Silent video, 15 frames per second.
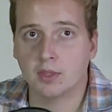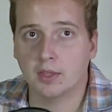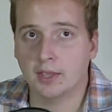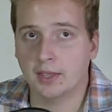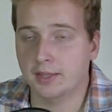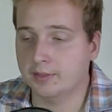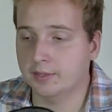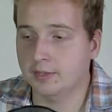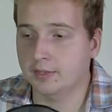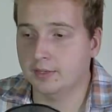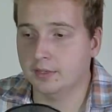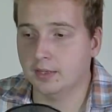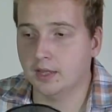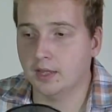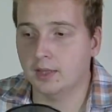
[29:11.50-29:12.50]
and then
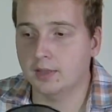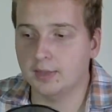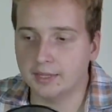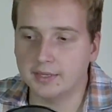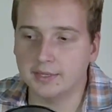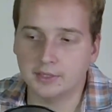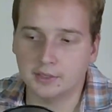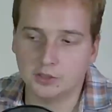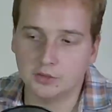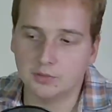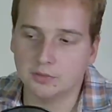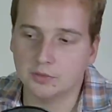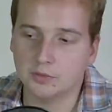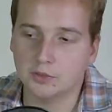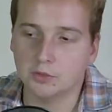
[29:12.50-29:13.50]
letting
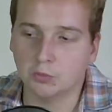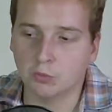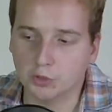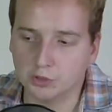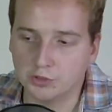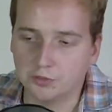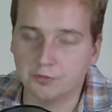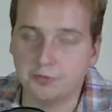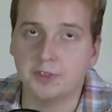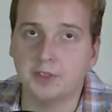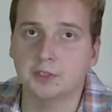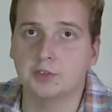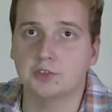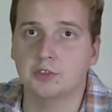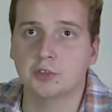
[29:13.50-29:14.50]
your worst
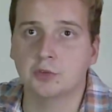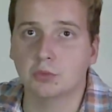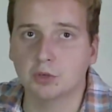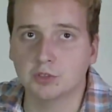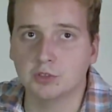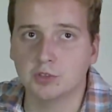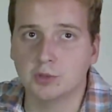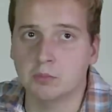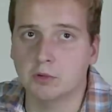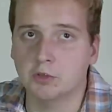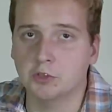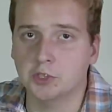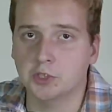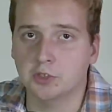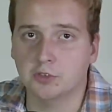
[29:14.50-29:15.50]
fears, your worst
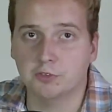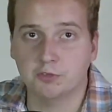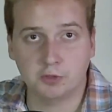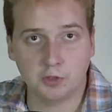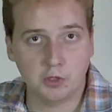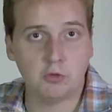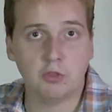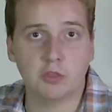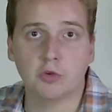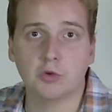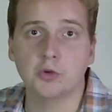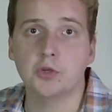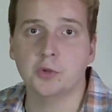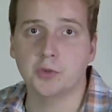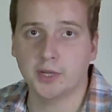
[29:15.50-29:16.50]
emotions flow through
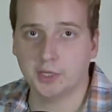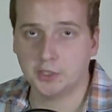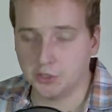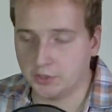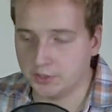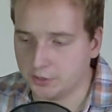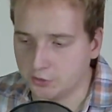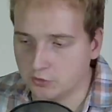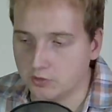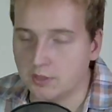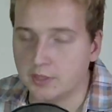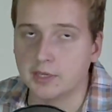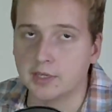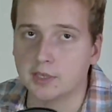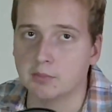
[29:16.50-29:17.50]
you actually, and just
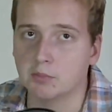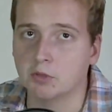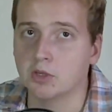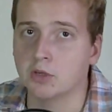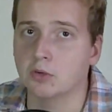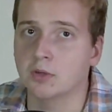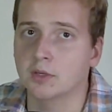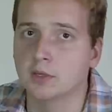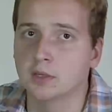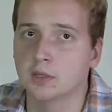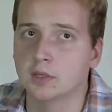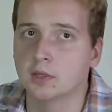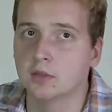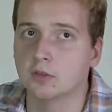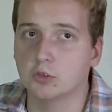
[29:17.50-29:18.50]
letting them go.
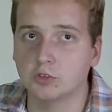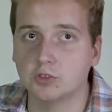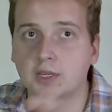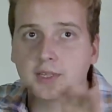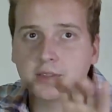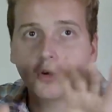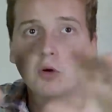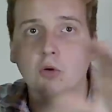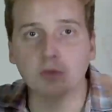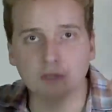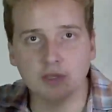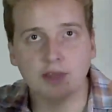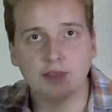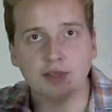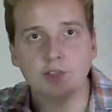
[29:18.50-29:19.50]
Those are not the only
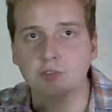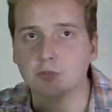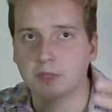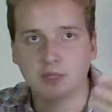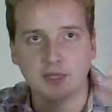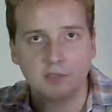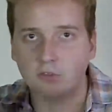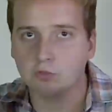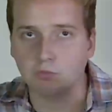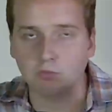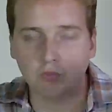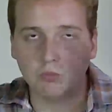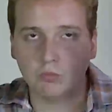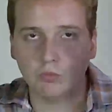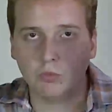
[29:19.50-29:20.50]
things, but that's
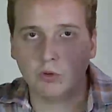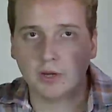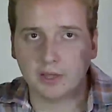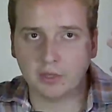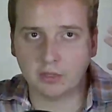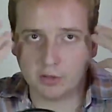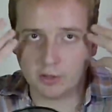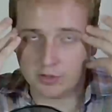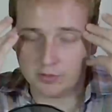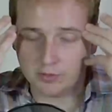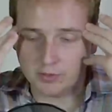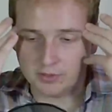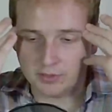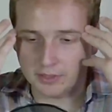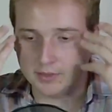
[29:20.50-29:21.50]
what I thought of,
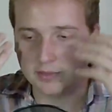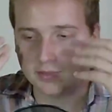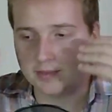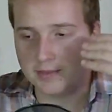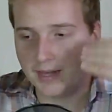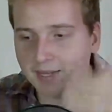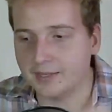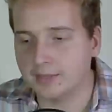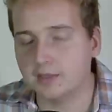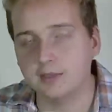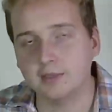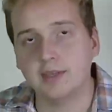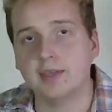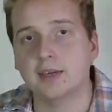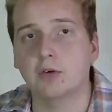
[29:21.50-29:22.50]
that like day in and
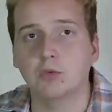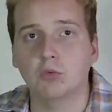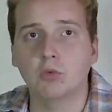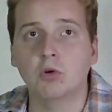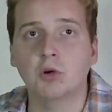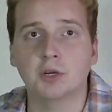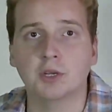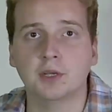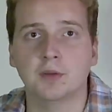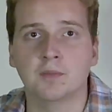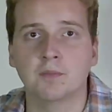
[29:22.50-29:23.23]
day out work.